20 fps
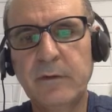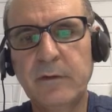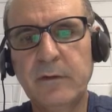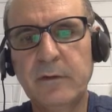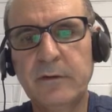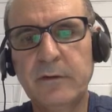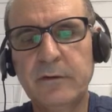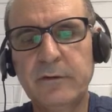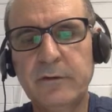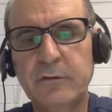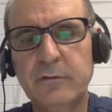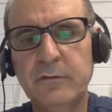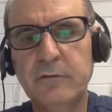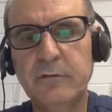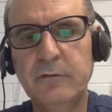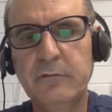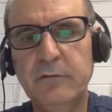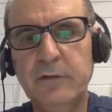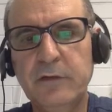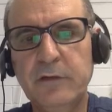So
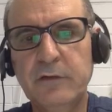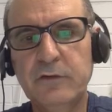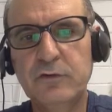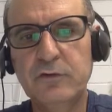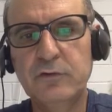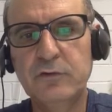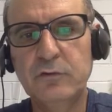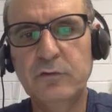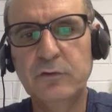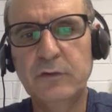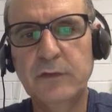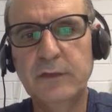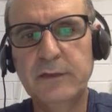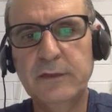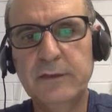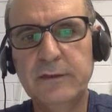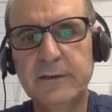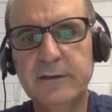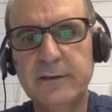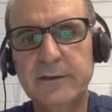when we are sure
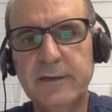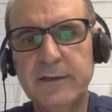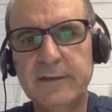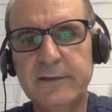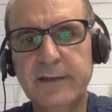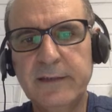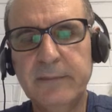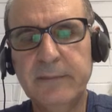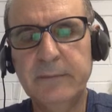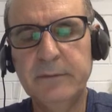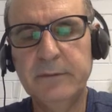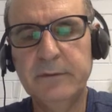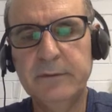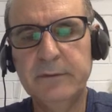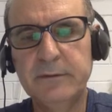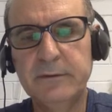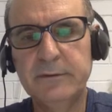that this has happened,